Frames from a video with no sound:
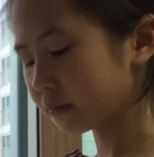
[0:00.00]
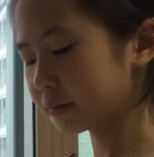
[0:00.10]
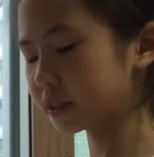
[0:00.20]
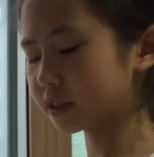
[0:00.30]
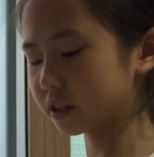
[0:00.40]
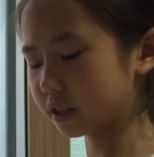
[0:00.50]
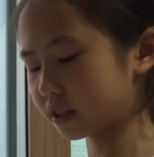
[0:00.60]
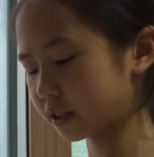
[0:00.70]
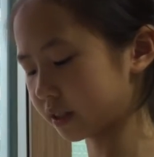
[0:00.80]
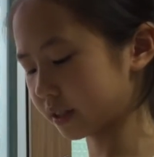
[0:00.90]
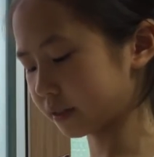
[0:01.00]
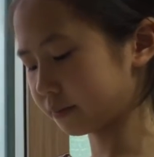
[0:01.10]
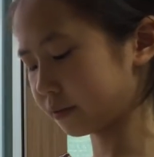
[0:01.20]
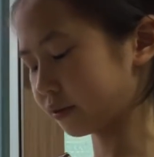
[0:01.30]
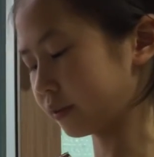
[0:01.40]
Minji is
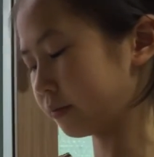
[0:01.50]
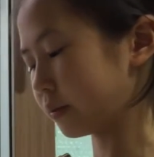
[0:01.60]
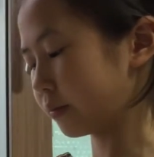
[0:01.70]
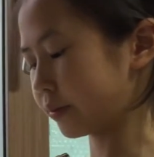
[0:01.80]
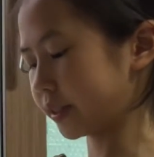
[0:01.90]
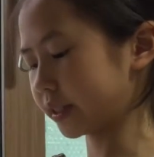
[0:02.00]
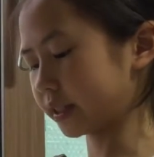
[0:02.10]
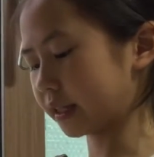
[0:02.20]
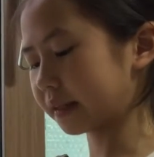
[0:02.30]
beautiful prince.